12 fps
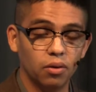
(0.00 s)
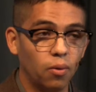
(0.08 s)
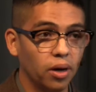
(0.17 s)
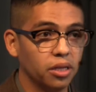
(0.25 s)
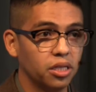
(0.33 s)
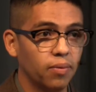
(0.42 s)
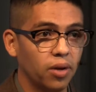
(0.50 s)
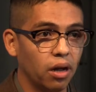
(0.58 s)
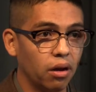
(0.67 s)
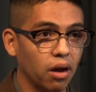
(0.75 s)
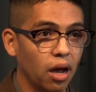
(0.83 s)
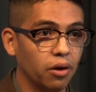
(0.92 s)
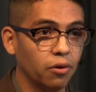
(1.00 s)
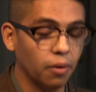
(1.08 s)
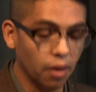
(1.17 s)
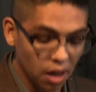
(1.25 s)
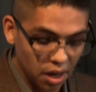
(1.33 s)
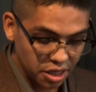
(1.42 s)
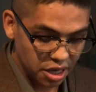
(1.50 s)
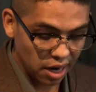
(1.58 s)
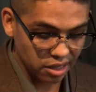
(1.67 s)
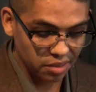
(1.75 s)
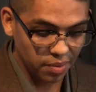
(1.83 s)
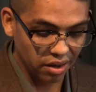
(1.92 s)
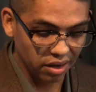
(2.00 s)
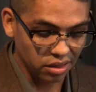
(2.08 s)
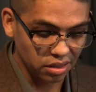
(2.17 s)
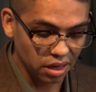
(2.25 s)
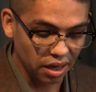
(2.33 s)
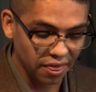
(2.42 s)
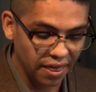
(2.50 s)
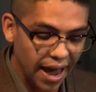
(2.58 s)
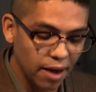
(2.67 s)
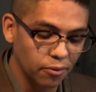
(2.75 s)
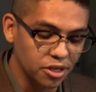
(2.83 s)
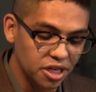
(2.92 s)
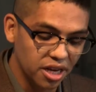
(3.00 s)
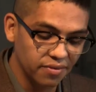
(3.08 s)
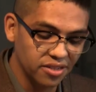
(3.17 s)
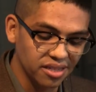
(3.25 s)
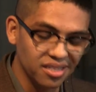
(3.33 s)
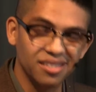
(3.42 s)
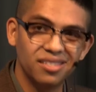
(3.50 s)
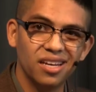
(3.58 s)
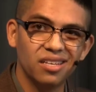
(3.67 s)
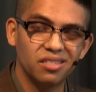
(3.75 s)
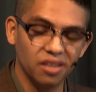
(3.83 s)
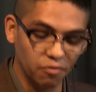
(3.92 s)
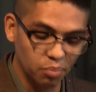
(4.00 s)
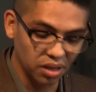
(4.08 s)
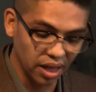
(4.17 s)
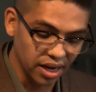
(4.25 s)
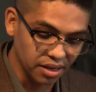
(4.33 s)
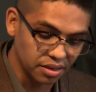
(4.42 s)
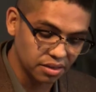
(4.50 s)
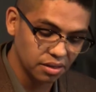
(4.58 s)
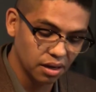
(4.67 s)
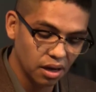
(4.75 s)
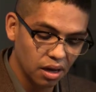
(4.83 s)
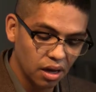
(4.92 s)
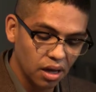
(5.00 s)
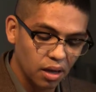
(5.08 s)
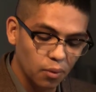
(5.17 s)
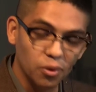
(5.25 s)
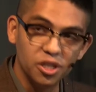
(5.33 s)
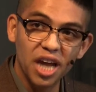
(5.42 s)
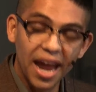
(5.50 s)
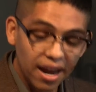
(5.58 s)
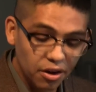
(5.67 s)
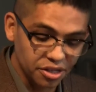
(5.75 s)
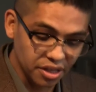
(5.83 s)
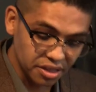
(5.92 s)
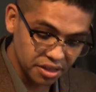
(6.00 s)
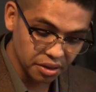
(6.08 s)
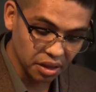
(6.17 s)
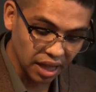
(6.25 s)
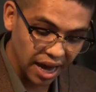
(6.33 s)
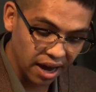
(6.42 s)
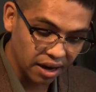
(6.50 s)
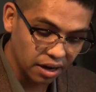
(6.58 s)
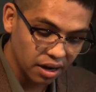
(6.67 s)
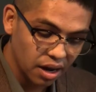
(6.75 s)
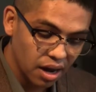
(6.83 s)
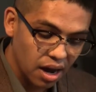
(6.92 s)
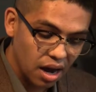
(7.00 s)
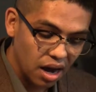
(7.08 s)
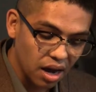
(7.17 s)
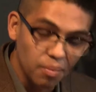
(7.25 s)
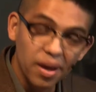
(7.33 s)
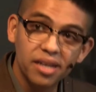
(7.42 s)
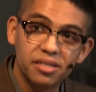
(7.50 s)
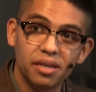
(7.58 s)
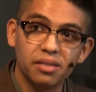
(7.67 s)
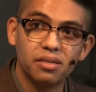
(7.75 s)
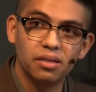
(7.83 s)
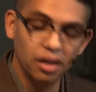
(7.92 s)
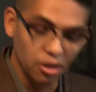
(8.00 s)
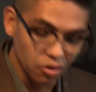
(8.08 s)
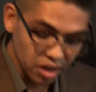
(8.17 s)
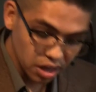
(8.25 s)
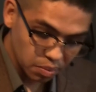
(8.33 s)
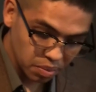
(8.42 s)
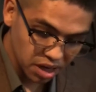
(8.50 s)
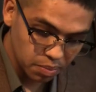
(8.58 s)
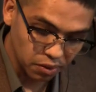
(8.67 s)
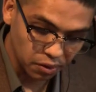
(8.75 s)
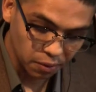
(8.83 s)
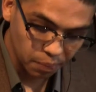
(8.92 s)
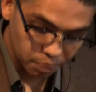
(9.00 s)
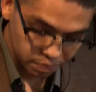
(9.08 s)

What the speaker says: Juan Esteban Arriano, talks about as that which gives us a sense of place, which anchors us to the land and makes us a unique people.